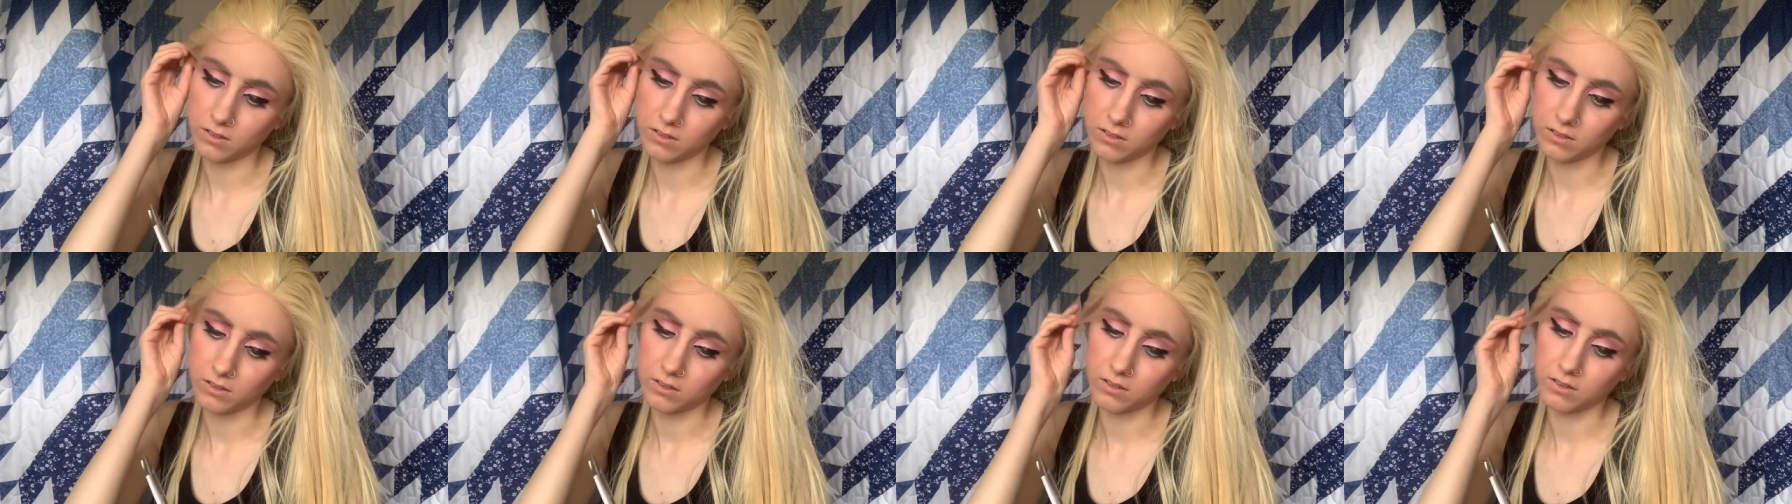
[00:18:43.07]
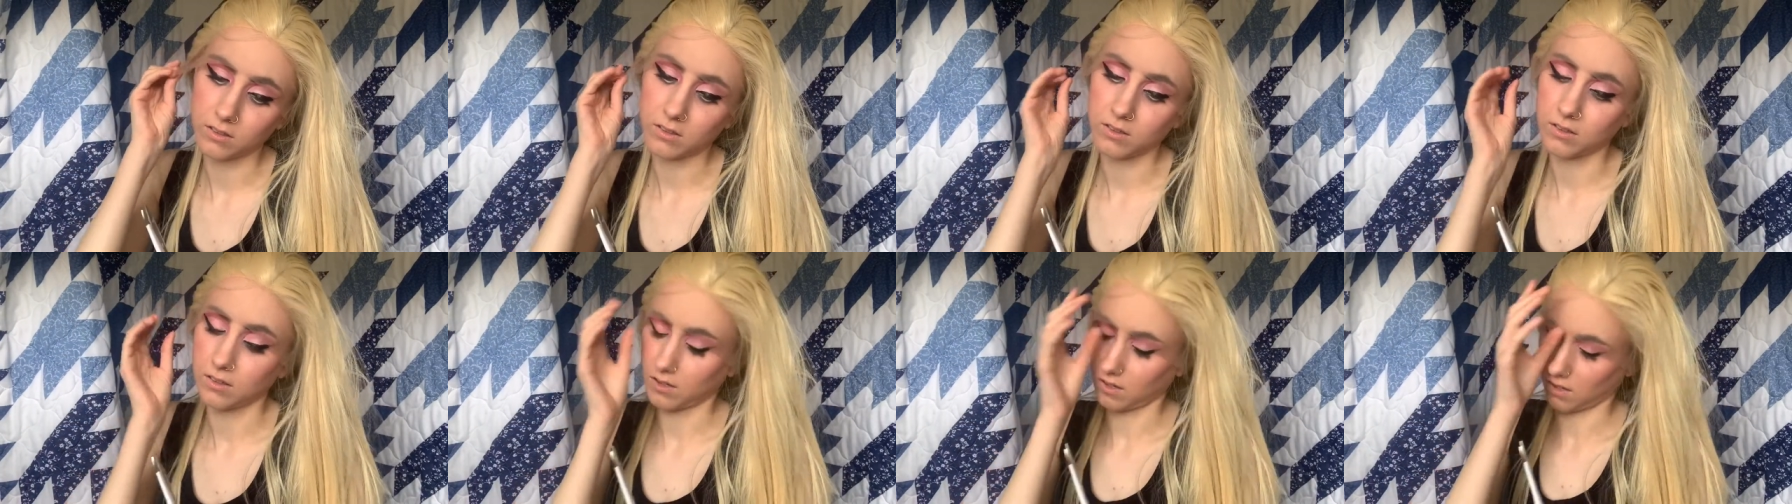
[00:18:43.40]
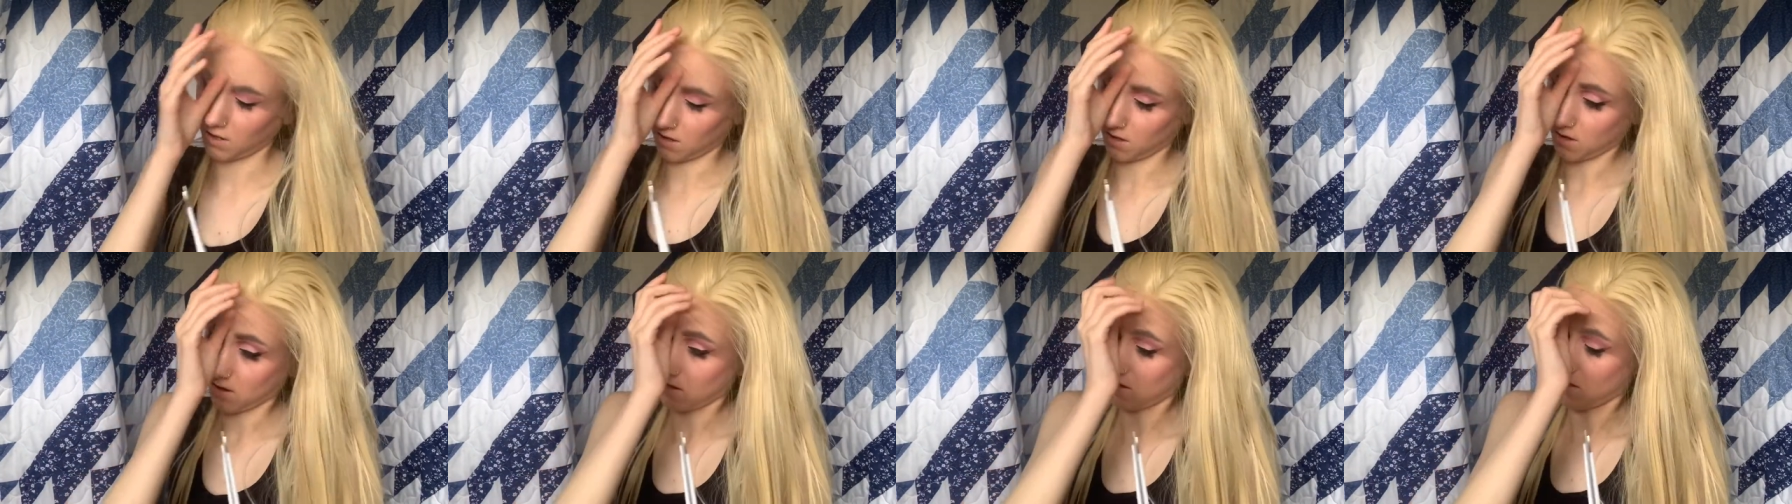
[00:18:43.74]

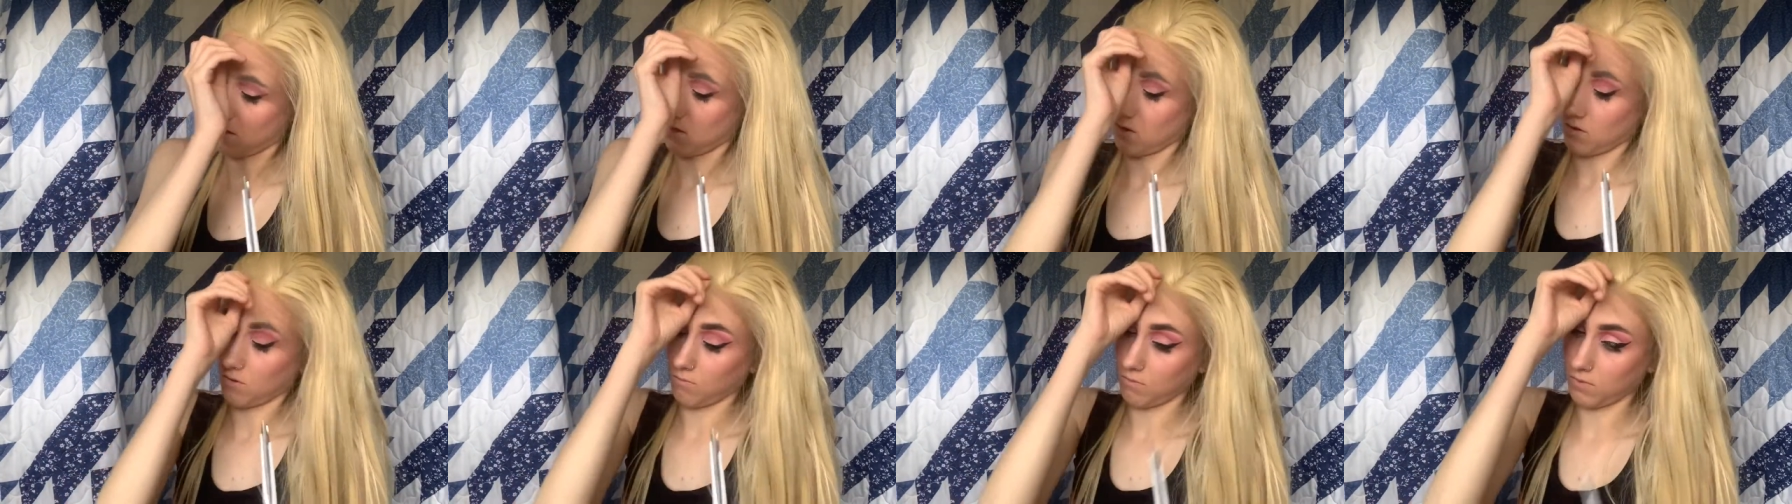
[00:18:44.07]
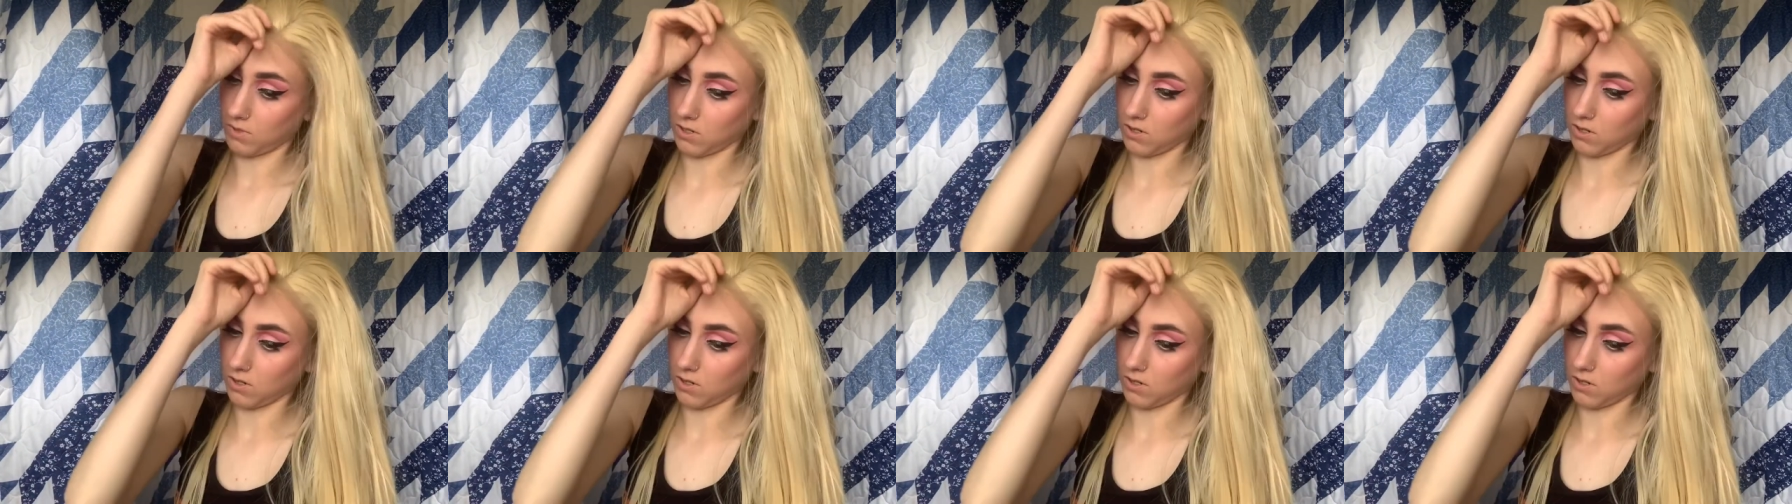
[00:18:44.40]
Oh my